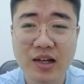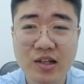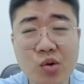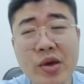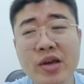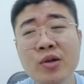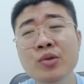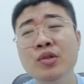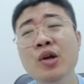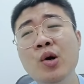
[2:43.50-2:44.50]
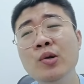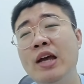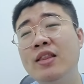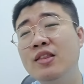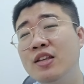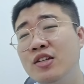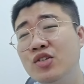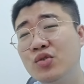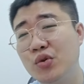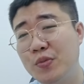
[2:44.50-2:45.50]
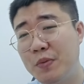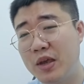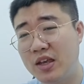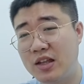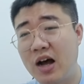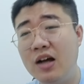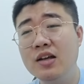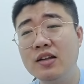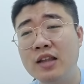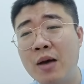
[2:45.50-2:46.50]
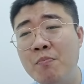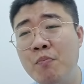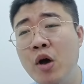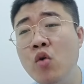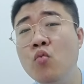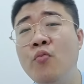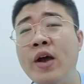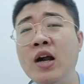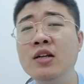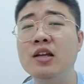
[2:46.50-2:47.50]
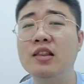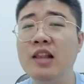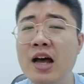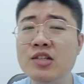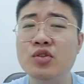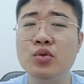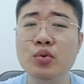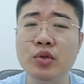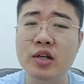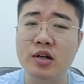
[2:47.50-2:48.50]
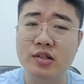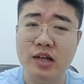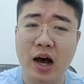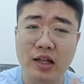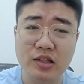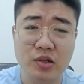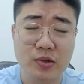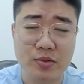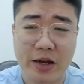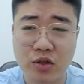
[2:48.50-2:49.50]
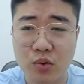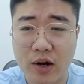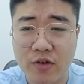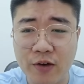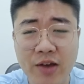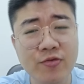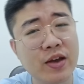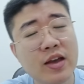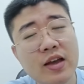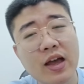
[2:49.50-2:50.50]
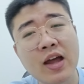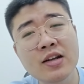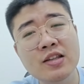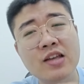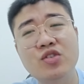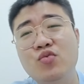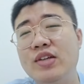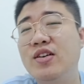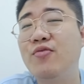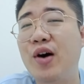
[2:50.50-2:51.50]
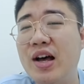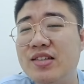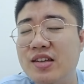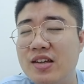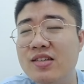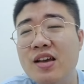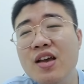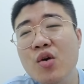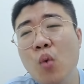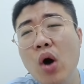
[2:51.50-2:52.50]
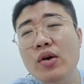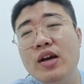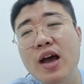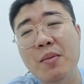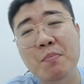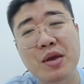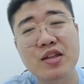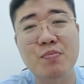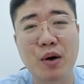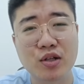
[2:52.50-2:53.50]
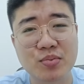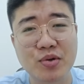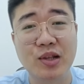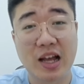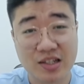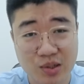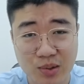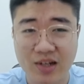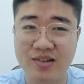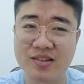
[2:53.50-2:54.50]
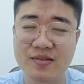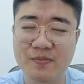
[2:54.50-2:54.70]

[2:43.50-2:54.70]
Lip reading: So we're going to know that this will be the number where the last two digits are divisible by 25. And the next question for us is, what can be the possible last two digits?